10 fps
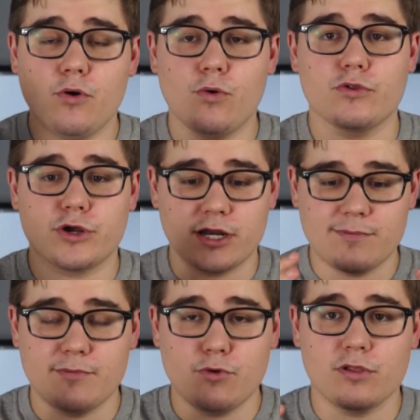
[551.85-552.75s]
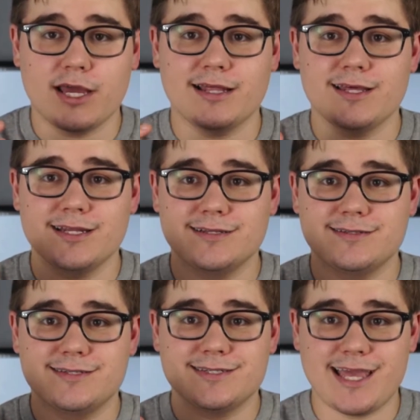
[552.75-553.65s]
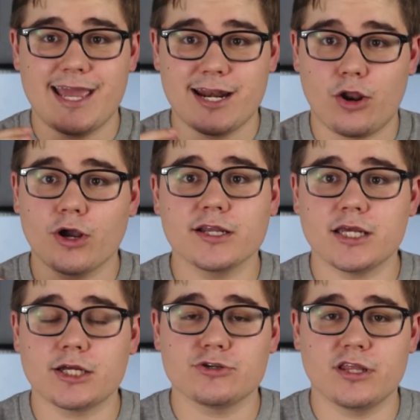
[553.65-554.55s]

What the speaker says: or they're going to be more likely to stay in an architecture